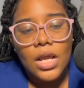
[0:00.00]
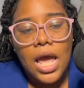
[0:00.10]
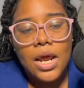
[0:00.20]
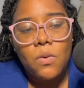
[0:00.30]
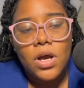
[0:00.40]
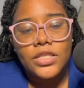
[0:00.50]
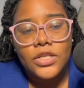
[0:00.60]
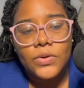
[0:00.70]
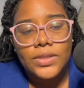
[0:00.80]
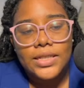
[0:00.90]
and I want
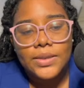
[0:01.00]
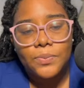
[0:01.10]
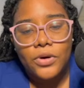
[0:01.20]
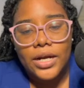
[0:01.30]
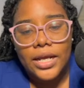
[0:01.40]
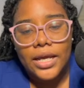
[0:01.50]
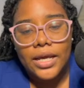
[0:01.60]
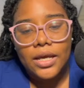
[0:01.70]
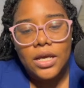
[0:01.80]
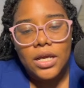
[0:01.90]
to use this
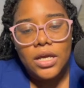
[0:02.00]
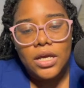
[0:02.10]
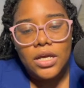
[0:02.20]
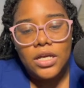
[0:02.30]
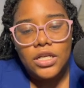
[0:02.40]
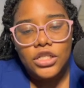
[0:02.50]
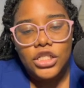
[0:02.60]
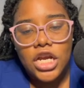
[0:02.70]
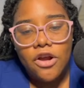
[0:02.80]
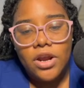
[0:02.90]
pretty
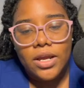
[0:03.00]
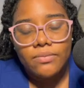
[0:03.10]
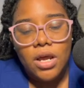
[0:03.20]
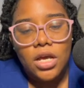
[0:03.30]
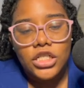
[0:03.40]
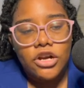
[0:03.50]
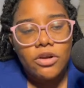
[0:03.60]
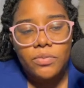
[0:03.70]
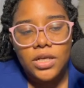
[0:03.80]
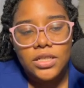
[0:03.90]
not
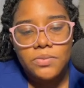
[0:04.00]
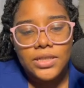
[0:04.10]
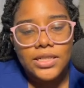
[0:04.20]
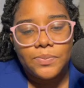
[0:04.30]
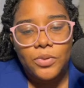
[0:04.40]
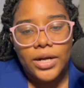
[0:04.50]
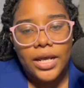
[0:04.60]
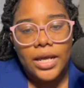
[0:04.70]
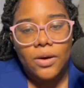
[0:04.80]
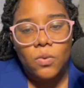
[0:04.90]
cherry blossoms, these
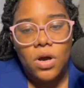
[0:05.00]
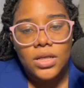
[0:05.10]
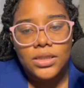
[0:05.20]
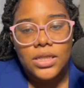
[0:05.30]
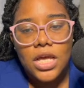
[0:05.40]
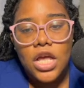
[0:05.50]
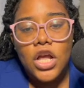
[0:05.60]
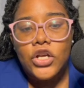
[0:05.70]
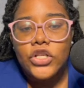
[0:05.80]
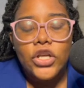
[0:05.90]
pretty ones.
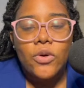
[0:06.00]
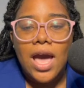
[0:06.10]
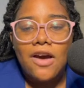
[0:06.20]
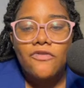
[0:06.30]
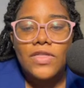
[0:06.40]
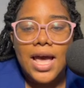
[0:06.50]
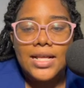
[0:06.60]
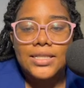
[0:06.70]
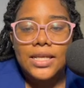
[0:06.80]
So you have that